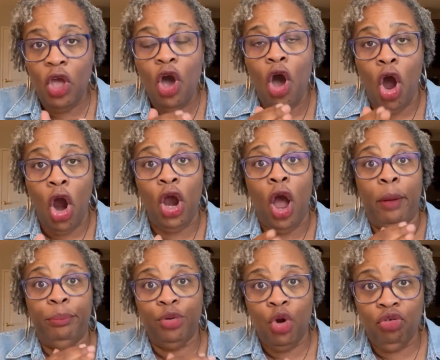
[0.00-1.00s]
are on
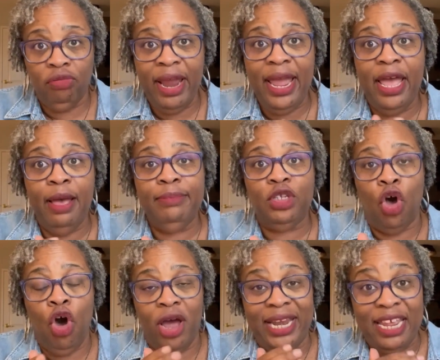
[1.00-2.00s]
programs,
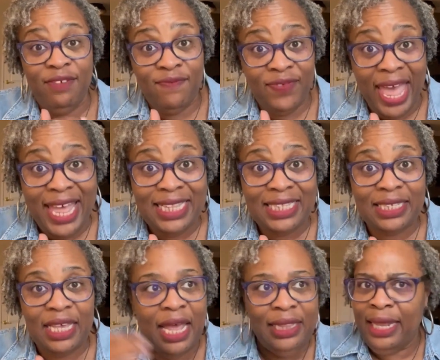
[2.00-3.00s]
on events
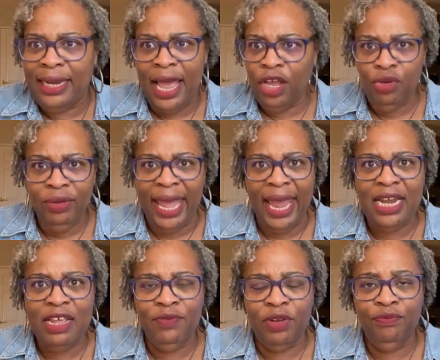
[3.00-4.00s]
that now you can't
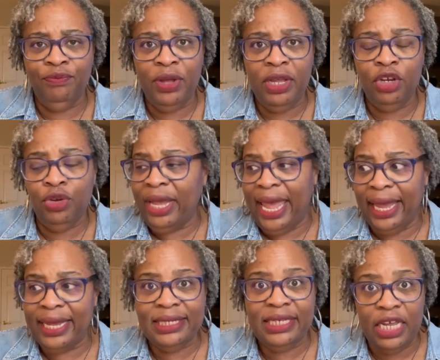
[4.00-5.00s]
even fund, you can't
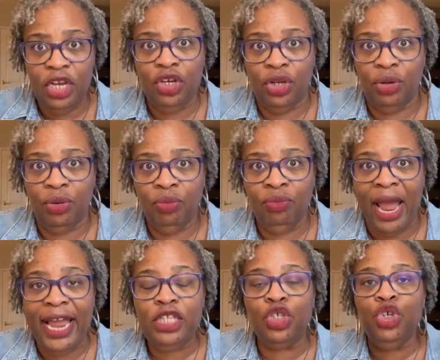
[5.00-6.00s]
continue,
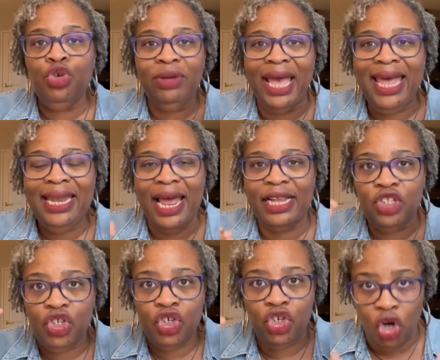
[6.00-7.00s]
right? So you cannot
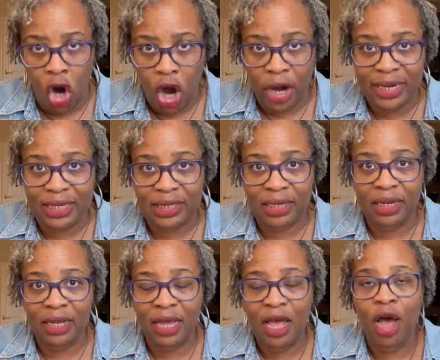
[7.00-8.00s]
start
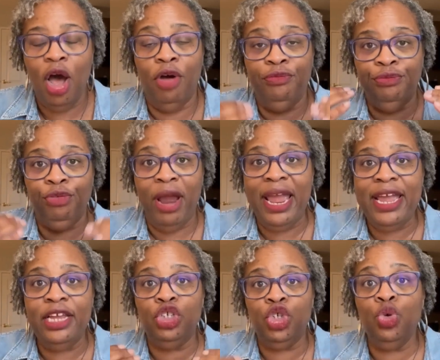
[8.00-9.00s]

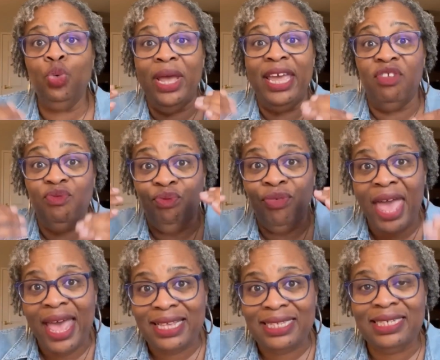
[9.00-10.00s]
afraid to
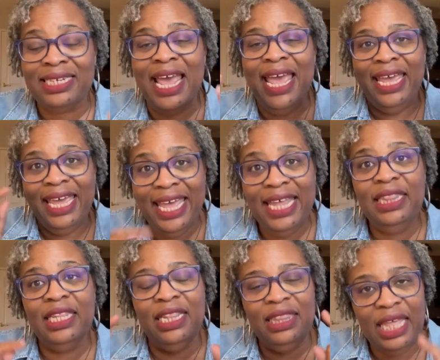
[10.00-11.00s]
invest in
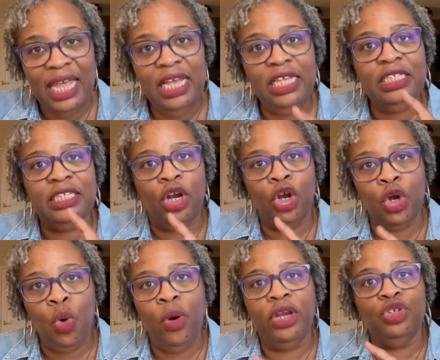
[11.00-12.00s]
the things that are
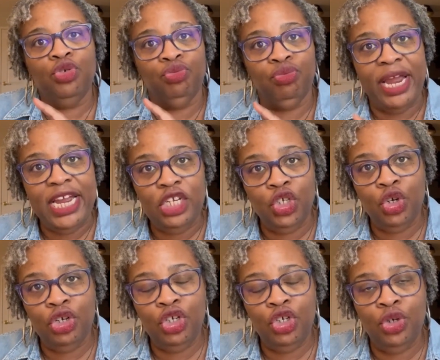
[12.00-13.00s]
going to raise
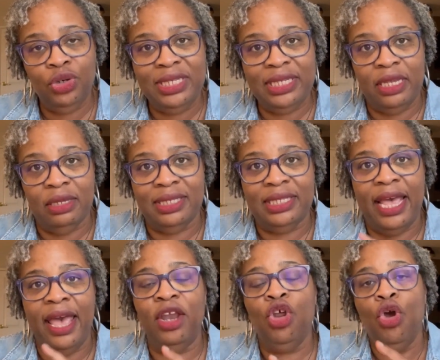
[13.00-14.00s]
your skill
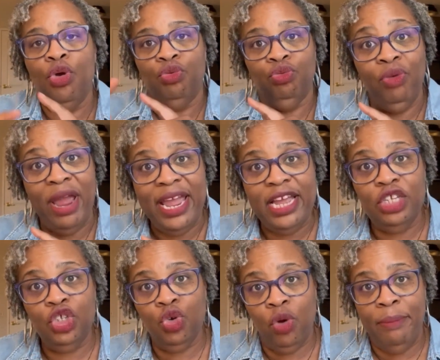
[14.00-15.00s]
set,
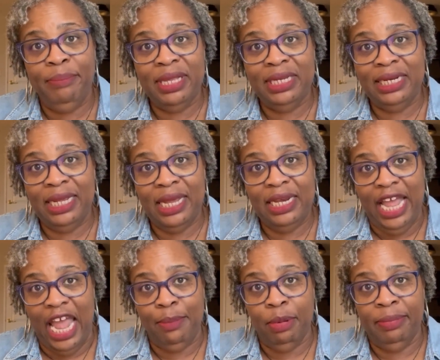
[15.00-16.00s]
raise your ability and
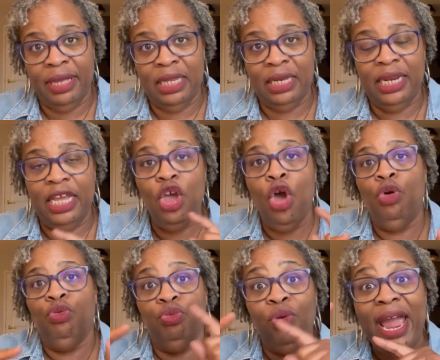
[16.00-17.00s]
capability,
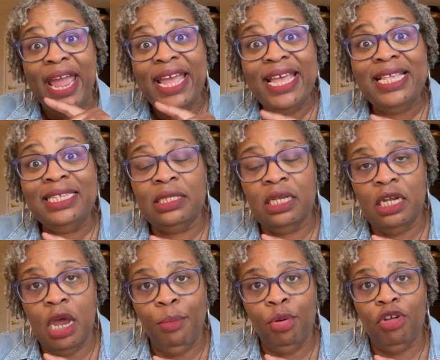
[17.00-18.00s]
raise the
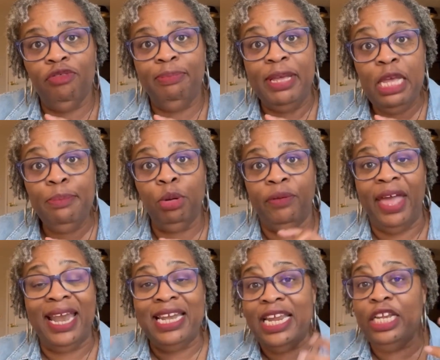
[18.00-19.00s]
number of people
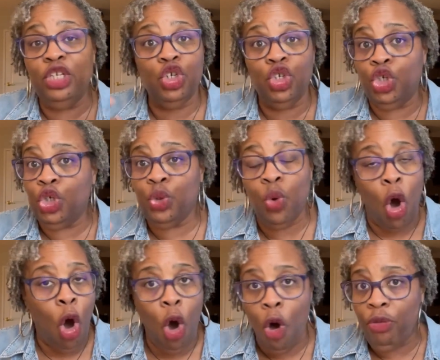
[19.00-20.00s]
that need to do
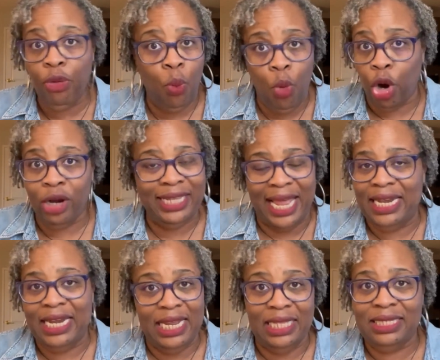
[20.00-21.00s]
all the work that
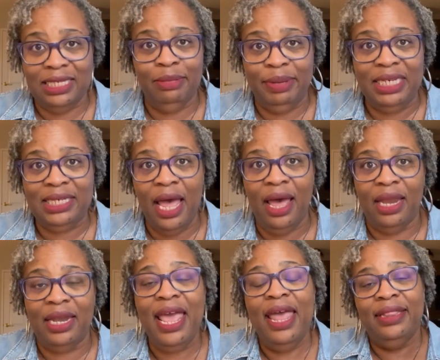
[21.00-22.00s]
needs to be done.
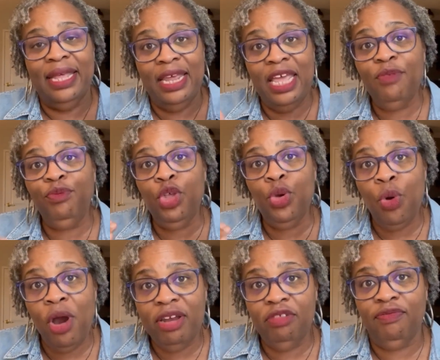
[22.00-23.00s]
That if you
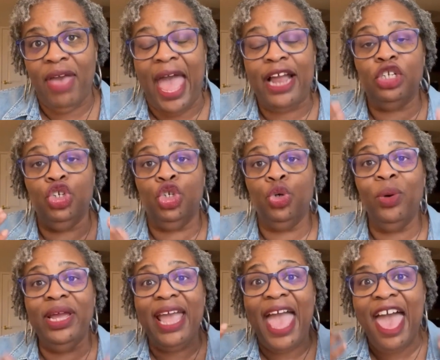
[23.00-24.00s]
are in fact
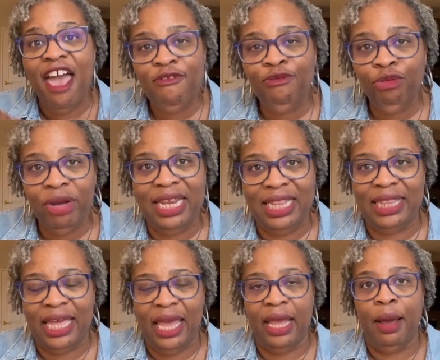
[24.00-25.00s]
doing
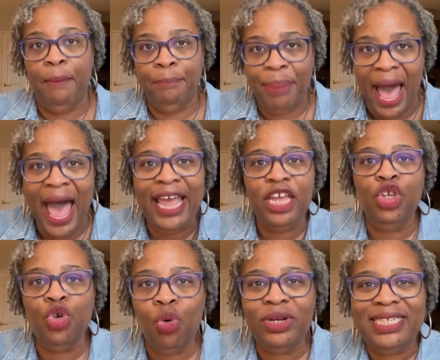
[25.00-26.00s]
everything by
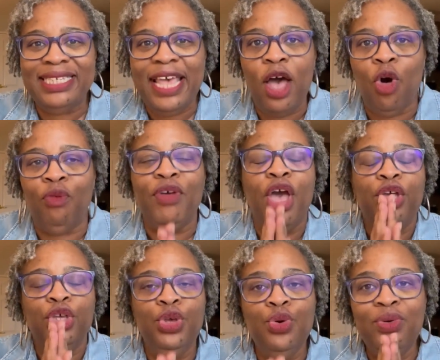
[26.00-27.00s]
yourself,
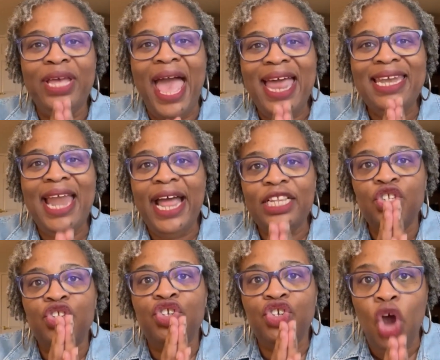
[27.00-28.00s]
you cannot
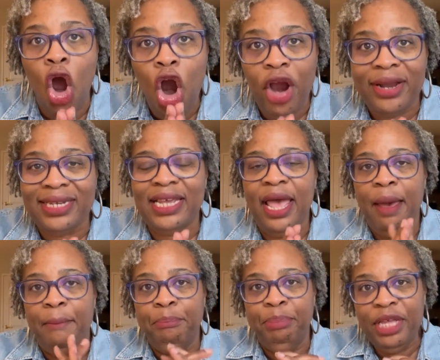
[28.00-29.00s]
start
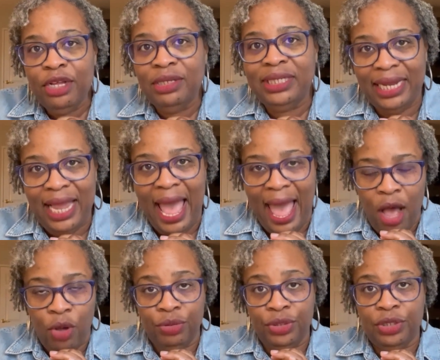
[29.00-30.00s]
building a
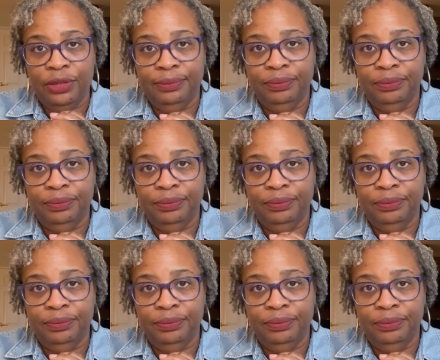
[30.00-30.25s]
house,